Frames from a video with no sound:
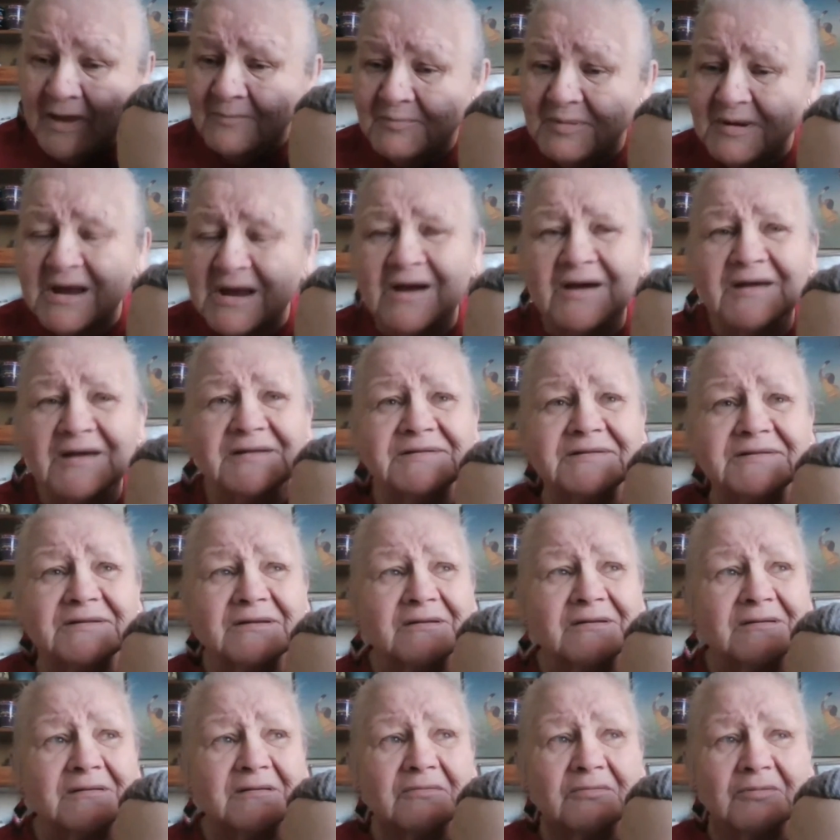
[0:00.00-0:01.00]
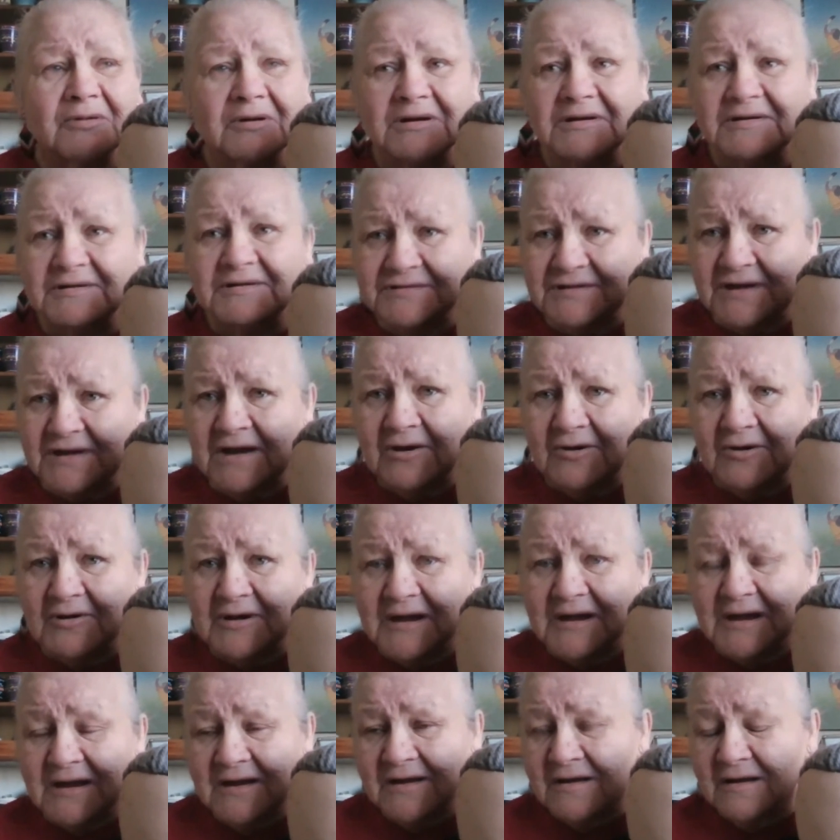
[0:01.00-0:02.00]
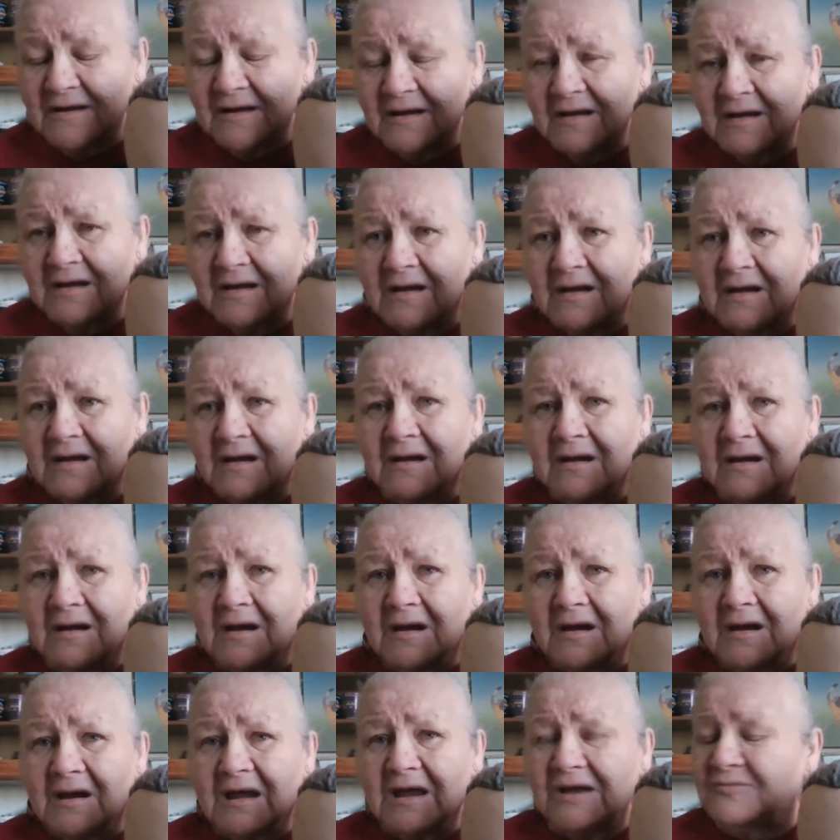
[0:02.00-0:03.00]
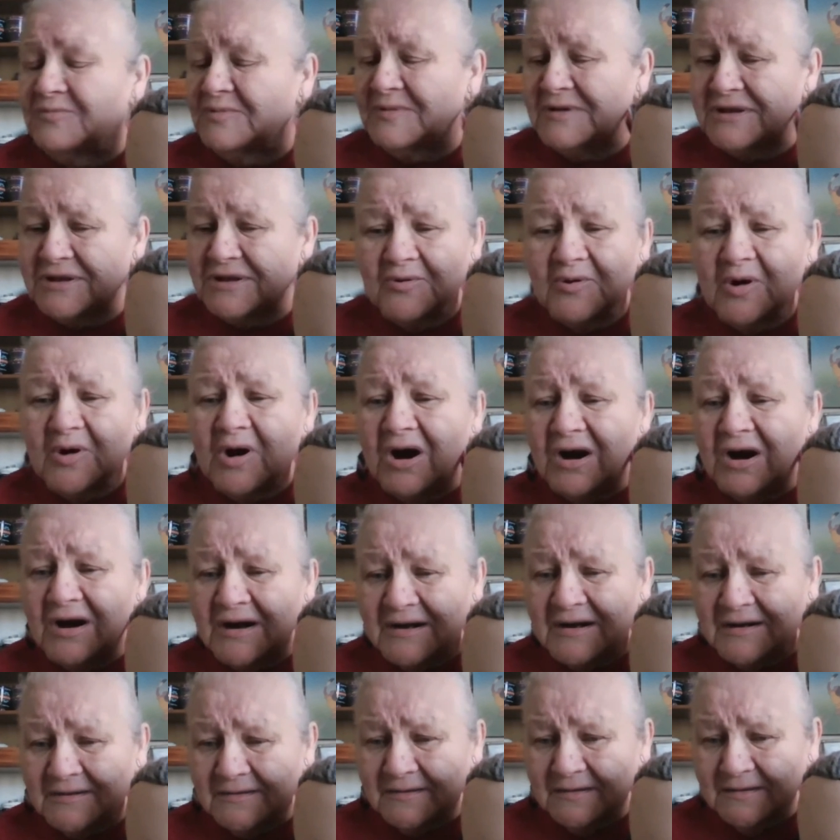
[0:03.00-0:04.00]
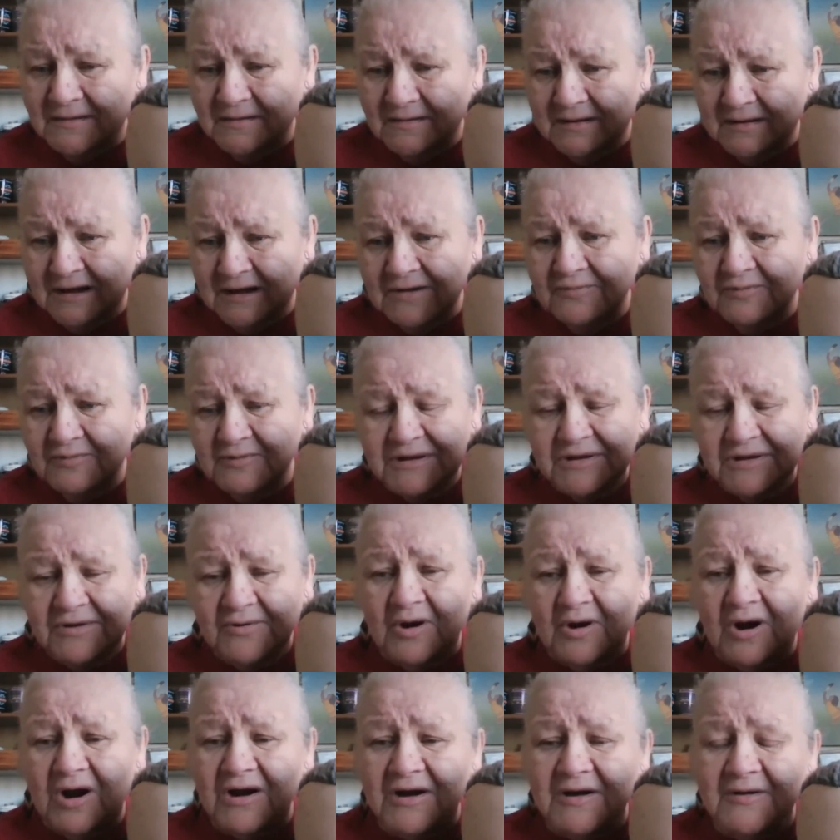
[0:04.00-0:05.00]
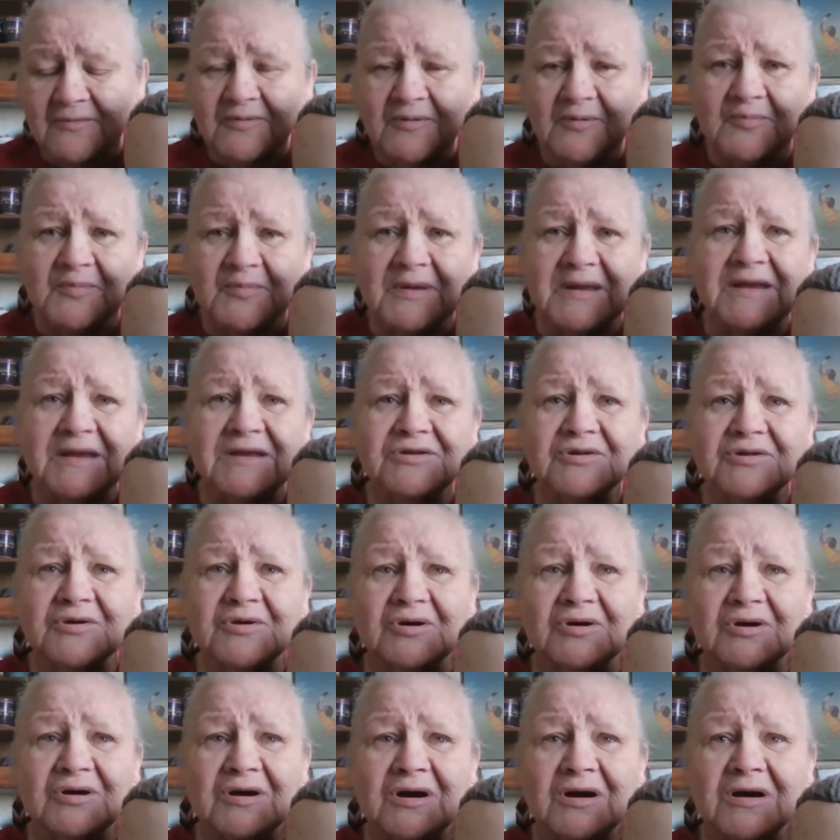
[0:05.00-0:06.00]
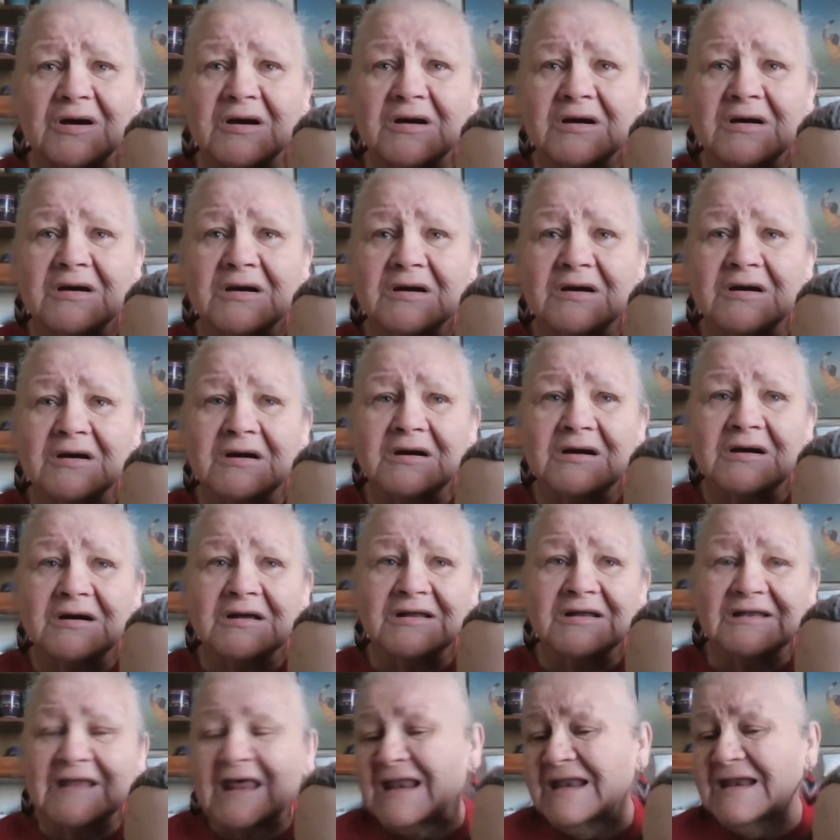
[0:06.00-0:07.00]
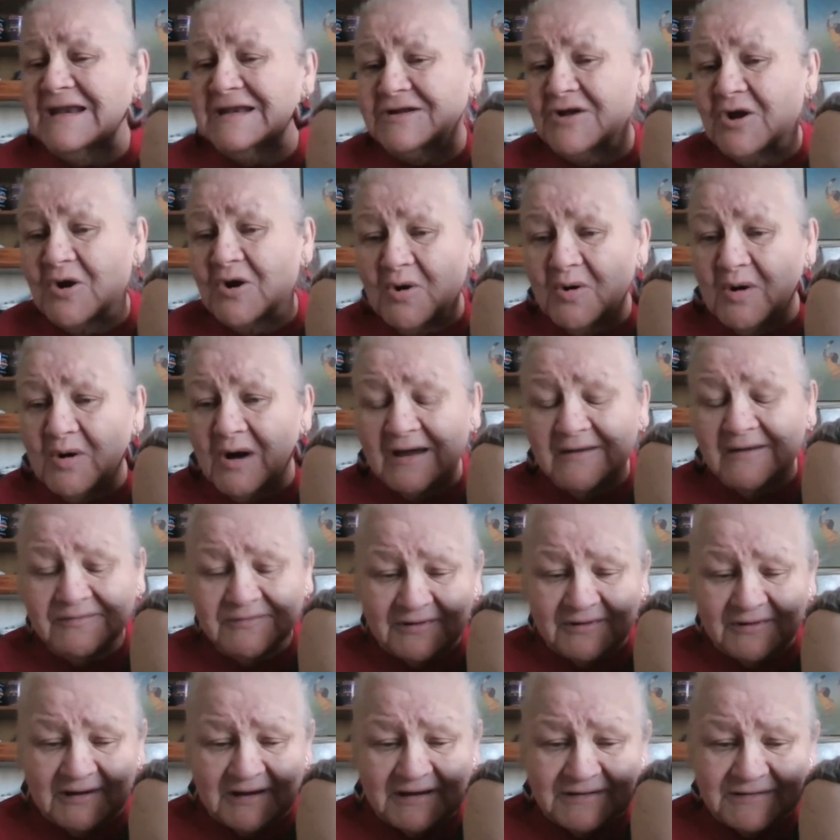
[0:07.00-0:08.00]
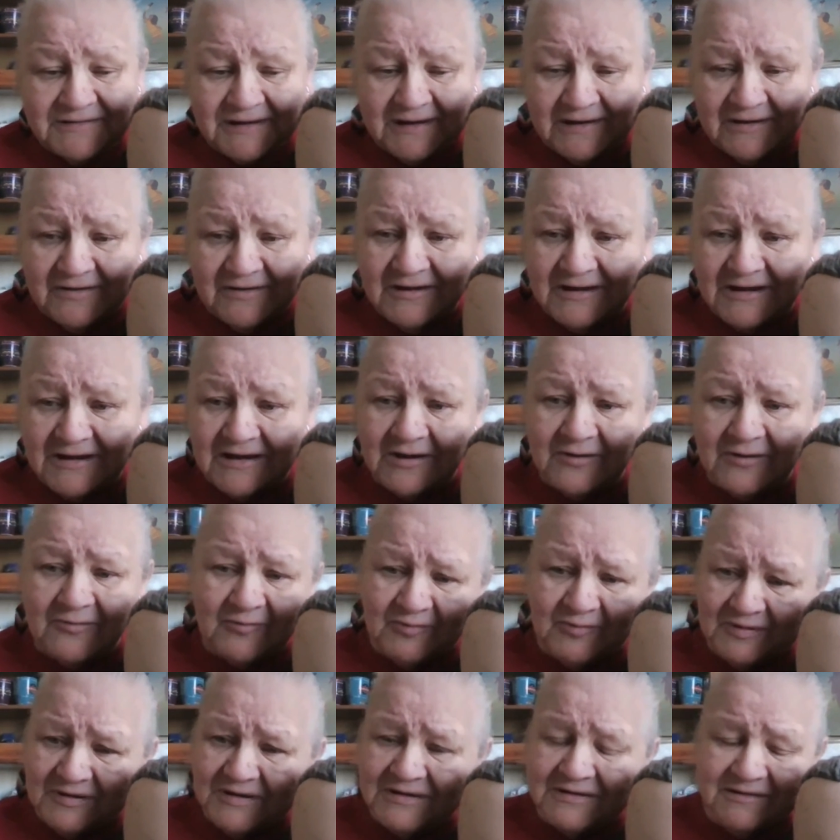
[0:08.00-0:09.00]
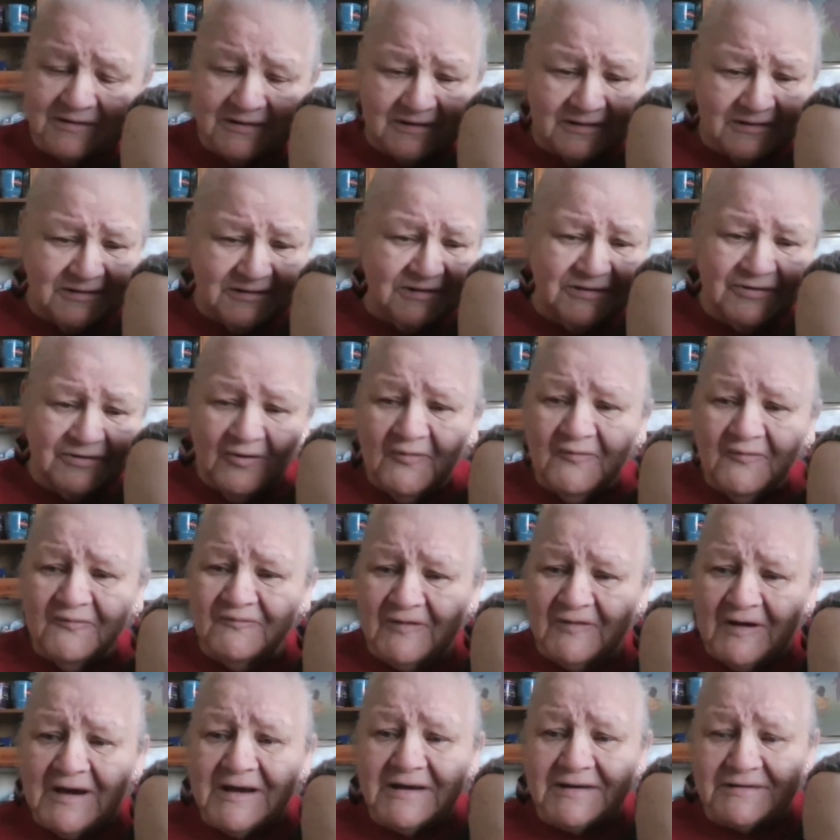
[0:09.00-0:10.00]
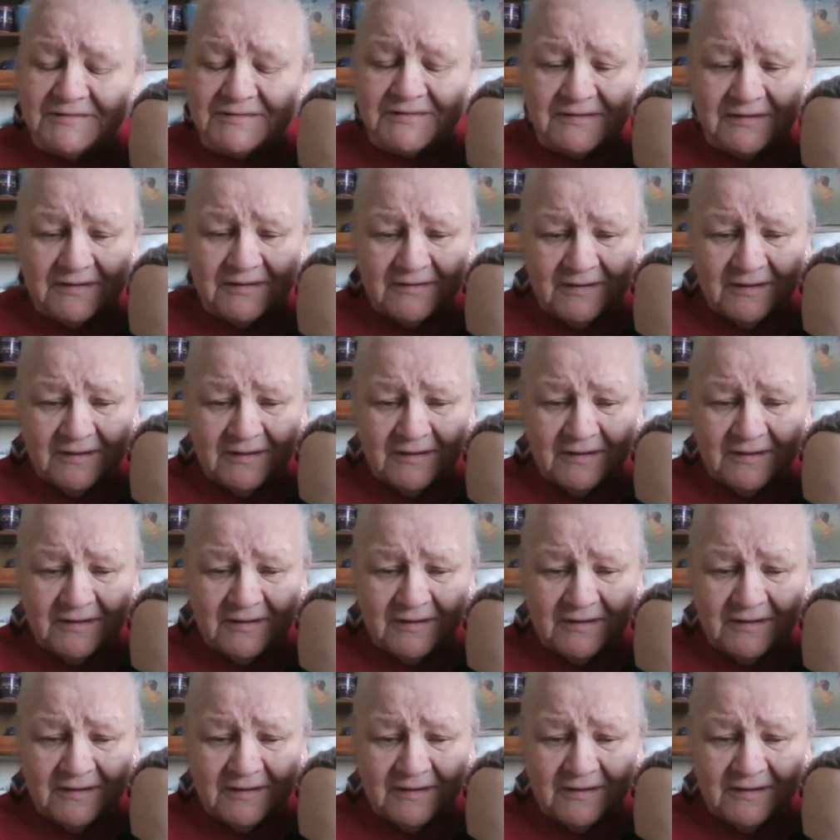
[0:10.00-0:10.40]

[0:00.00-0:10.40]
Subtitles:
because sharing, it was so hard for me to let it go after I shared it. It was so fresh.